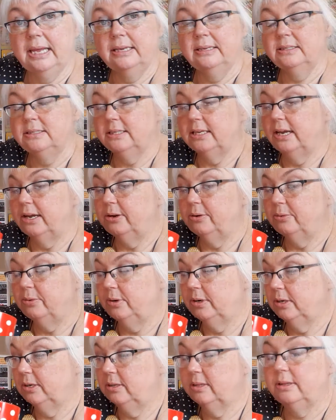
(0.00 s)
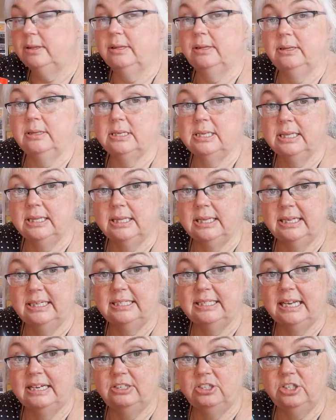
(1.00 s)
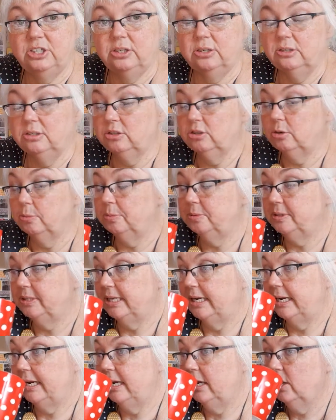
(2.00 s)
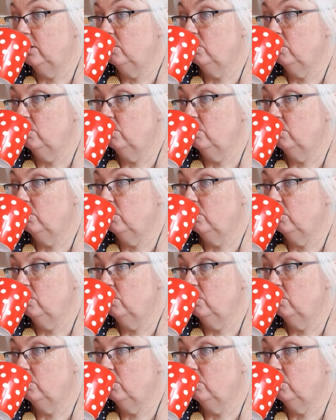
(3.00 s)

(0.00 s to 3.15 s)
So essentials, cup of tea.